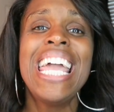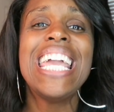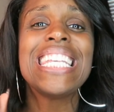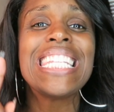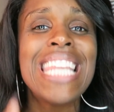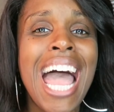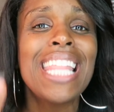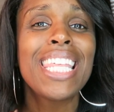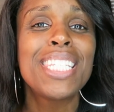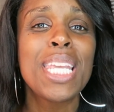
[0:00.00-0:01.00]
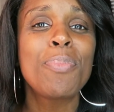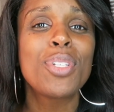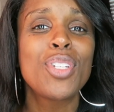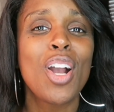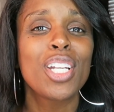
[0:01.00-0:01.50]
is not the
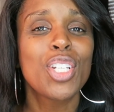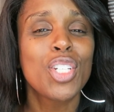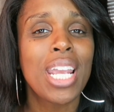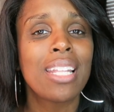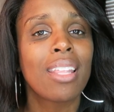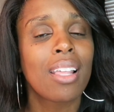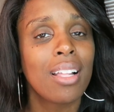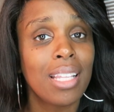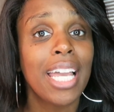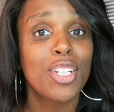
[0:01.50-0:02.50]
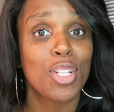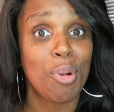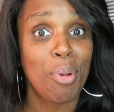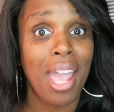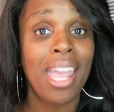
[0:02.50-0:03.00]
deepest, darkest shade in the collection,
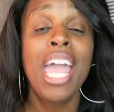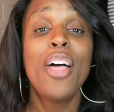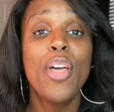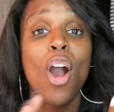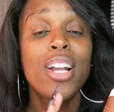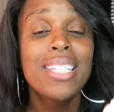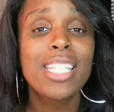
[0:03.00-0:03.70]
okay? There are